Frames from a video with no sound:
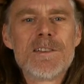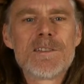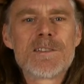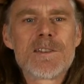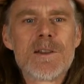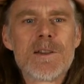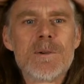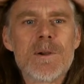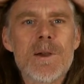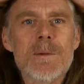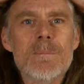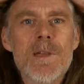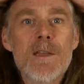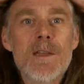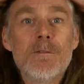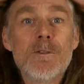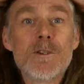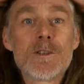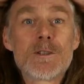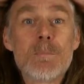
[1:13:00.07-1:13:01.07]
So
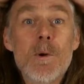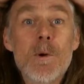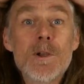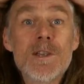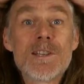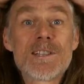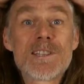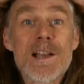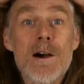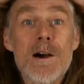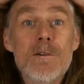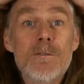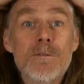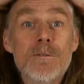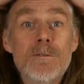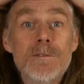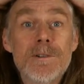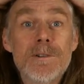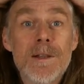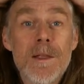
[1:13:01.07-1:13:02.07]
if you spot
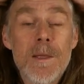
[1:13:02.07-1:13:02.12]
yourself,